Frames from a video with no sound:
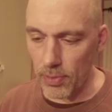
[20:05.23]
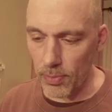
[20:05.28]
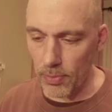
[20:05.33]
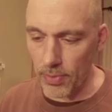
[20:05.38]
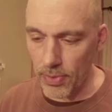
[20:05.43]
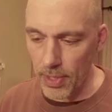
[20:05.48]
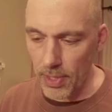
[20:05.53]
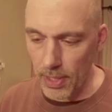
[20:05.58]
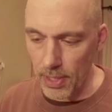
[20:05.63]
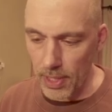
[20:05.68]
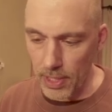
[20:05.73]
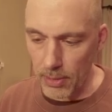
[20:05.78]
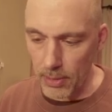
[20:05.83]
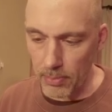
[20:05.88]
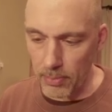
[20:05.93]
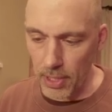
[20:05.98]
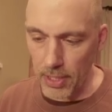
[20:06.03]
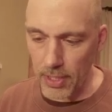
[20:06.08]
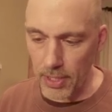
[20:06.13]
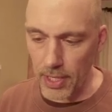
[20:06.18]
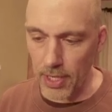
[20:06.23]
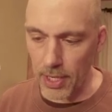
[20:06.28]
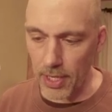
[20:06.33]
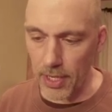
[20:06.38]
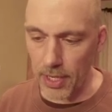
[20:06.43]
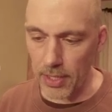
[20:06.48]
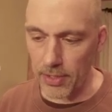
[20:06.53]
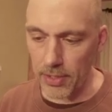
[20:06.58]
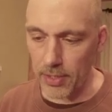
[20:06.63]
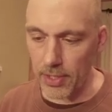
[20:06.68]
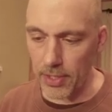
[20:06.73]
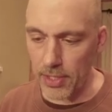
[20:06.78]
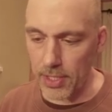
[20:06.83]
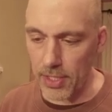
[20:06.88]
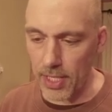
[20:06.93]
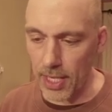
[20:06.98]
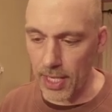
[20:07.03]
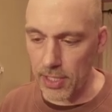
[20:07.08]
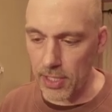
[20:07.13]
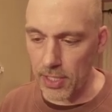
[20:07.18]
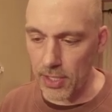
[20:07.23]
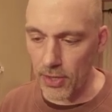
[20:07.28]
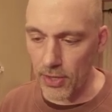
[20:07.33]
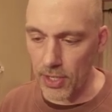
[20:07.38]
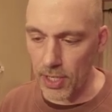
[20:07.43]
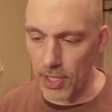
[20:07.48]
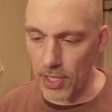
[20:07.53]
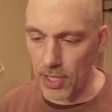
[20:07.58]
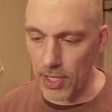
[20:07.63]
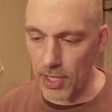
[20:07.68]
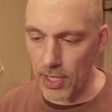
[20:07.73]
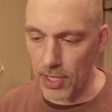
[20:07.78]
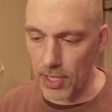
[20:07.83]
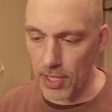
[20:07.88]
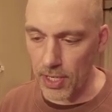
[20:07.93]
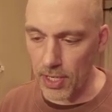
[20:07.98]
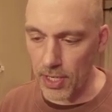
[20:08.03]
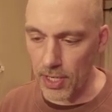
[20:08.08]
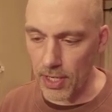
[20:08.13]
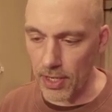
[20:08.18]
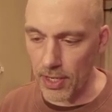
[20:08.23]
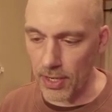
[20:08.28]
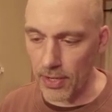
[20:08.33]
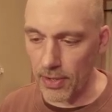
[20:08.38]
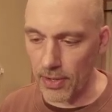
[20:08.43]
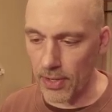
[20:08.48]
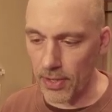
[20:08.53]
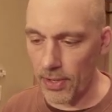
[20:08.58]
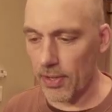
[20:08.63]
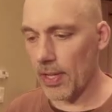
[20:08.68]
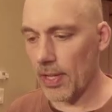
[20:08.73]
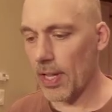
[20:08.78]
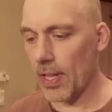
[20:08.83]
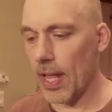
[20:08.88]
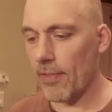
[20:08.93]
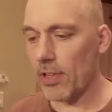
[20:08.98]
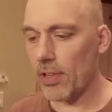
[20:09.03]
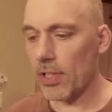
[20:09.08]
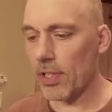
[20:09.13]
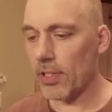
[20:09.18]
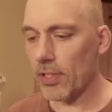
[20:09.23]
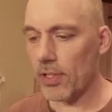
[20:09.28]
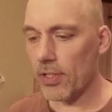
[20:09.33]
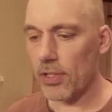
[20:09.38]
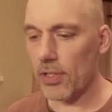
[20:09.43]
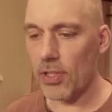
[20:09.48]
the little button here sets the level.